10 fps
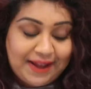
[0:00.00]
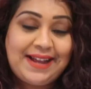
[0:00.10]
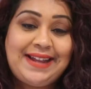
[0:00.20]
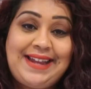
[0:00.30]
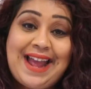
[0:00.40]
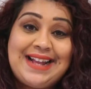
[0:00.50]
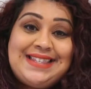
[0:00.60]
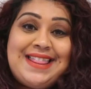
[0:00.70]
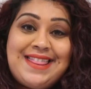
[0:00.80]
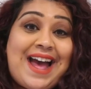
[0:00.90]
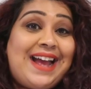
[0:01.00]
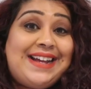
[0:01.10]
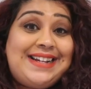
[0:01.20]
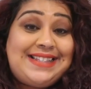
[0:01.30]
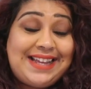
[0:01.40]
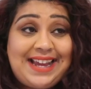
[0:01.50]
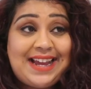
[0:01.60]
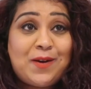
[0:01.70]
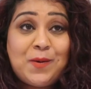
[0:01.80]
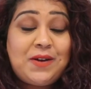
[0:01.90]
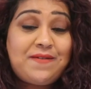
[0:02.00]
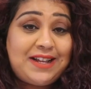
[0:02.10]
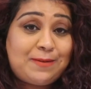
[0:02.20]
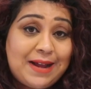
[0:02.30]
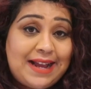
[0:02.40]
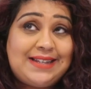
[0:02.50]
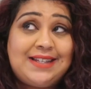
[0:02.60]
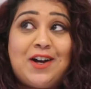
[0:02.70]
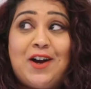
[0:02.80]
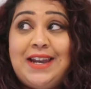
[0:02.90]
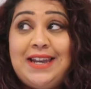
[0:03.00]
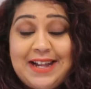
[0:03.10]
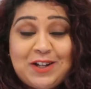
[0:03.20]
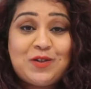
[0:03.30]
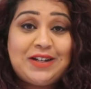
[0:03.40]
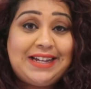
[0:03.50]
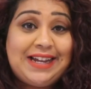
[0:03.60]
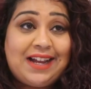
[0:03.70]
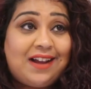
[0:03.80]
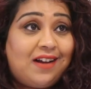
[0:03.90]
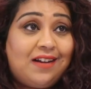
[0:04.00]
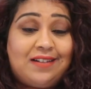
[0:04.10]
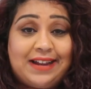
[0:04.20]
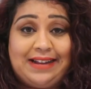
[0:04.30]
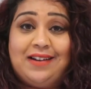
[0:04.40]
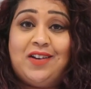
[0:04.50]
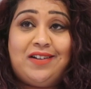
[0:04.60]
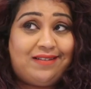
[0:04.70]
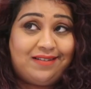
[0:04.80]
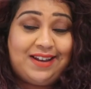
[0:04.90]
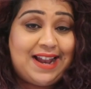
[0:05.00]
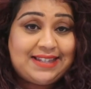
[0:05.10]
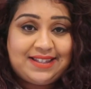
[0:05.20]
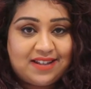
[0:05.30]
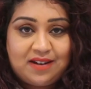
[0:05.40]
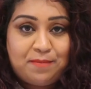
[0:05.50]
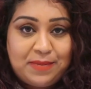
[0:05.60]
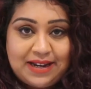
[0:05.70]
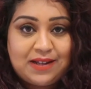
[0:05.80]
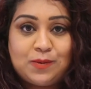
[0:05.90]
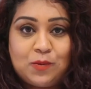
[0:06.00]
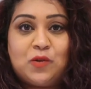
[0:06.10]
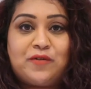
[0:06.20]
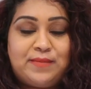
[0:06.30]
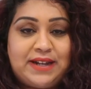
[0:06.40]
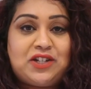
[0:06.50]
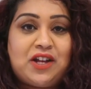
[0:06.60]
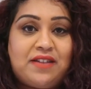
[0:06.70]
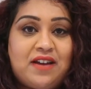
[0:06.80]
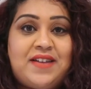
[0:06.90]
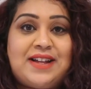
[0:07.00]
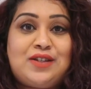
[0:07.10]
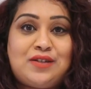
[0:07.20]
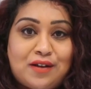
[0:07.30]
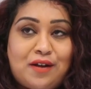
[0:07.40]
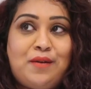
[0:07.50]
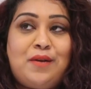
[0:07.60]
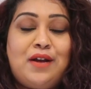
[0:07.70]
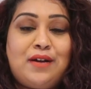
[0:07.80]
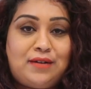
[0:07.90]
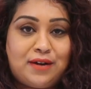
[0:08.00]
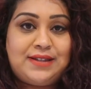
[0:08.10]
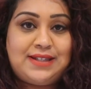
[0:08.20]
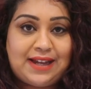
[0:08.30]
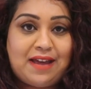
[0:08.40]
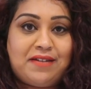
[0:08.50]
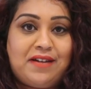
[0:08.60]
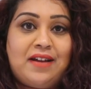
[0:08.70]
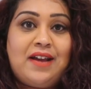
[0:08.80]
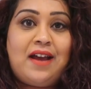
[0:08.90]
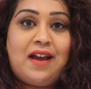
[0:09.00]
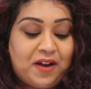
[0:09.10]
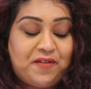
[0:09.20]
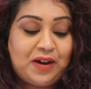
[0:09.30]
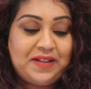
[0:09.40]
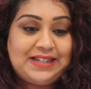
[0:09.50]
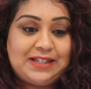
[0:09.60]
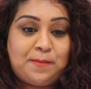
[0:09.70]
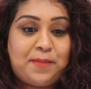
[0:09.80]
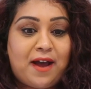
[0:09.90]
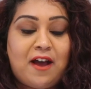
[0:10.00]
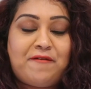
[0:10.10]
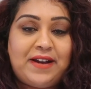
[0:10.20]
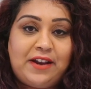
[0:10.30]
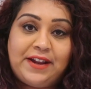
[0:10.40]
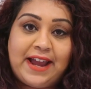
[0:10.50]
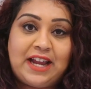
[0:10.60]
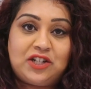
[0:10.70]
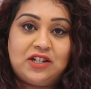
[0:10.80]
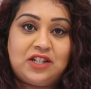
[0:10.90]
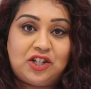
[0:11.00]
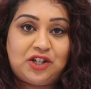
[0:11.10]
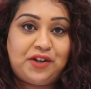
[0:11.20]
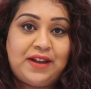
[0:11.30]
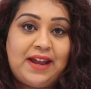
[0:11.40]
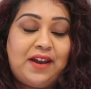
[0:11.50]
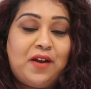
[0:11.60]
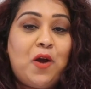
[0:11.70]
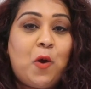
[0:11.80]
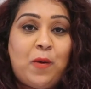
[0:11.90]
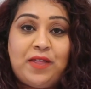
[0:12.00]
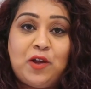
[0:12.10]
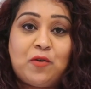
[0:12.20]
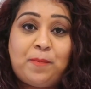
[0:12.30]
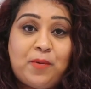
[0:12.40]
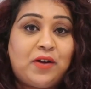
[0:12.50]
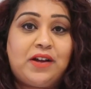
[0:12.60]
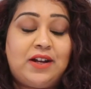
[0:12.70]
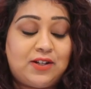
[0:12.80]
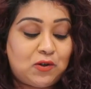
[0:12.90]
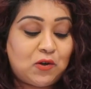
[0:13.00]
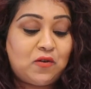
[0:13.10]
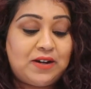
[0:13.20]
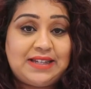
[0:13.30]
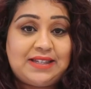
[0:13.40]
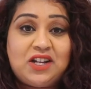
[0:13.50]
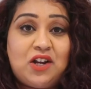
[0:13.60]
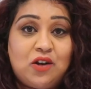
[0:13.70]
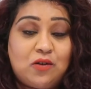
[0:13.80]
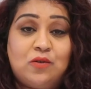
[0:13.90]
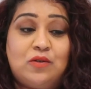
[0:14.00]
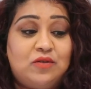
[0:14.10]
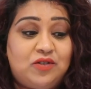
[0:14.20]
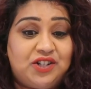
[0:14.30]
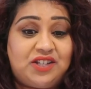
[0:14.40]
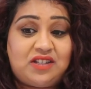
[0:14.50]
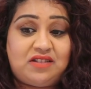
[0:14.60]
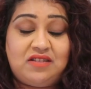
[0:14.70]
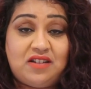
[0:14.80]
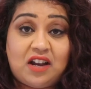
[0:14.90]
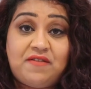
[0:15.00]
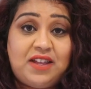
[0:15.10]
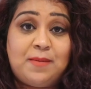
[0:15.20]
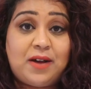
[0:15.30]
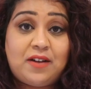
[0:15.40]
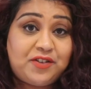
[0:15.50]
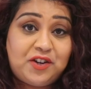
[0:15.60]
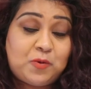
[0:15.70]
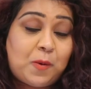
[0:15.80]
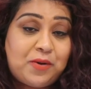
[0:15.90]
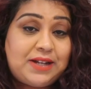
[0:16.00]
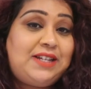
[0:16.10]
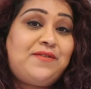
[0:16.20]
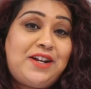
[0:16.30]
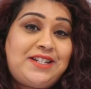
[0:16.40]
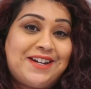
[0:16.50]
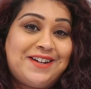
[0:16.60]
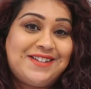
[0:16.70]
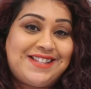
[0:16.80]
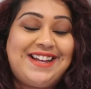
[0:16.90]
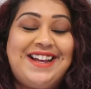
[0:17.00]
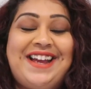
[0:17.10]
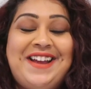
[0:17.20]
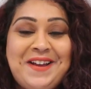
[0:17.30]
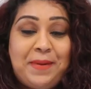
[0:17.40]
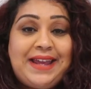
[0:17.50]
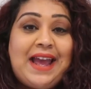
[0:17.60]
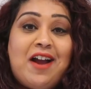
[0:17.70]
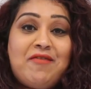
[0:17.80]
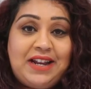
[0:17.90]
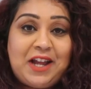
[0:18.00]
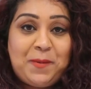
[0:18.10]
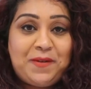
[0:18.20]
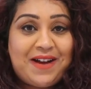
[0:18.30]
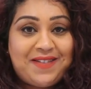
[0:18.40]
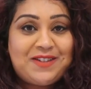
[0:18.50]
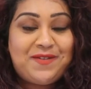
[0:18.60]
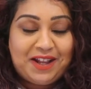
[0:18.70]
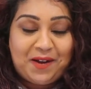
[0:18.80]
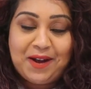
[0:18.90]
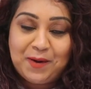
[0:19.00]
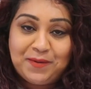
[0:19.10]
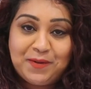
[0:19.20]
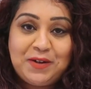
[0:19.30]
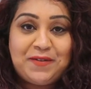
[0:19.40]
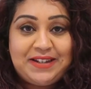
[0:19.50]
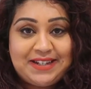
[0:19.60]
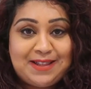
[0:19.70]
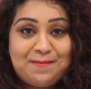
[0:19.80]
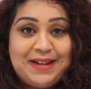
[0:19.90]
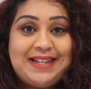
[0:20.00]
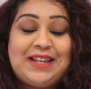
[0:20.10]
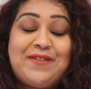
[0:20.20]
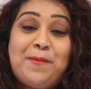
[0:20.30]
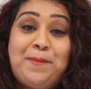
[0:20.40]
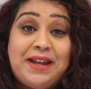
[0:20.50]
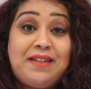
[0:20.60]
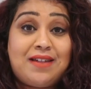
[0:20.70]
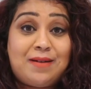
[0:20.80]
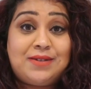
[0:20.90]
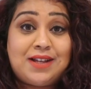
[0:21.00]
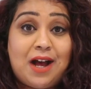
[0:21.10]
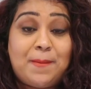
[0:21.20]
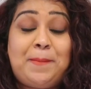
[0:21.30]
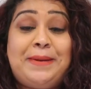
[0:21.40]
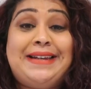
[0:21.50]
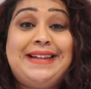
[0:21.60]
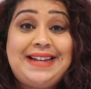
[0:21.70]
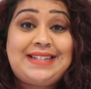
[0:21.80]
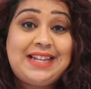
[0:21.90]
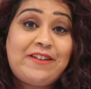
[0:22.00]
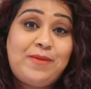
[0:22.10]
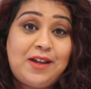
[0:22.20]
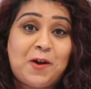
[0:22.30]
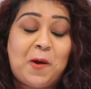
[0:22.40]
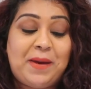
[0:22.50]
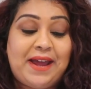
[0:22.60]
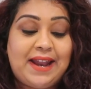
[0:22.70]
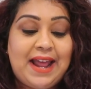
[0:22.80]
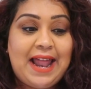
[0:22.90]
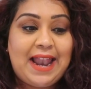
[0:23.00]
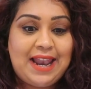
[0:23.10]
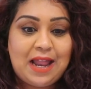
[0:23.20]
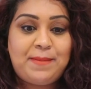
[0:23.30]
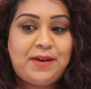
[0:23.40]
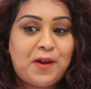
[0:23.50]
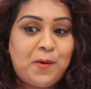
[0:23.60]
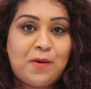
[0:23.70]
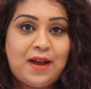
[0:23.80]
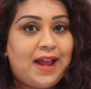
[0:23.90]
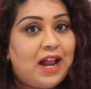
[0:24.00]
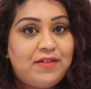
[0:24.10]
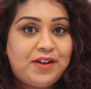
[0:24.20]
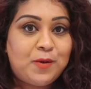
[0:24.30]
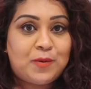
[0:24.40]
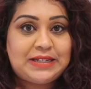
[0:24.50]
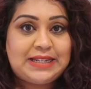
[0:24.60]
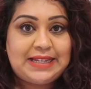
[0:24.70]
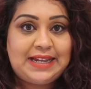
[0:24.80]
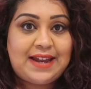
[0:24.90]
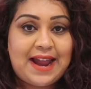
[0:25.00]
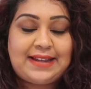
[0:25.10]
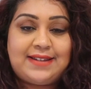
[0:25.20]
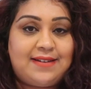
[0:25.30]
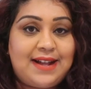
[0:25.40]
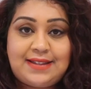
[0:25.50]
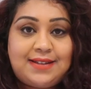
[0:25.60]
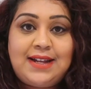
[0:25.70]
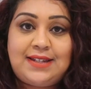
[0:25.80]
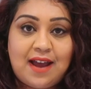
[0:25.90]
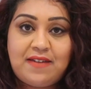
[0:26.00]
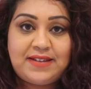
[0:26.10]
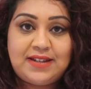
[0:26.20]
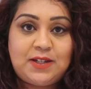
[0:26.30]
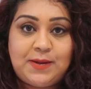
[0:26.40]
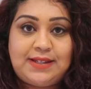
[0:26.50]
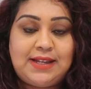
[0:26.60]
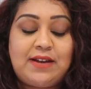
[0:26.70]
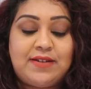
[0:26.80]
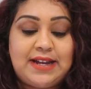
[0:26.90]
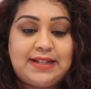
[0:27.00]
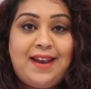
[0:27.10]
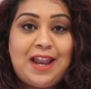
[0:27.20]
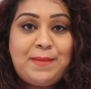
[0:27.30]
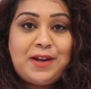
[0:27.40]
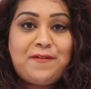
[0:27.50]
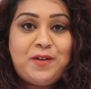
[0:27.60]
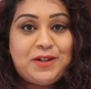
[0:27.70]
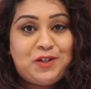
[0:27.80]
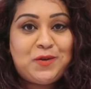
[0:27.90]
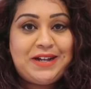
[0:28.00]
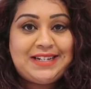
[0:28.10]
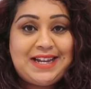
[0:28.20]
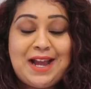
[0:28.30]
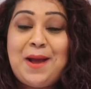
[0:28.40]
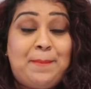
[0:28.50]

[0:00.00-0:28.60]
But yes, that is it. All of these places are literally like less than a minute's walk from each other. They're so close together. I feel like this is the perfect location to shoot in, whether you're a blogger, a tourist, or just none of the above and you just want pretty photos. But yeah, I really hope you found this video helpful. If you did, then please give it a big thumbs up. Please leave me a comment. Let me know what area you want to see next. Let's like turn this into a series. Let me know if you enjoyed it.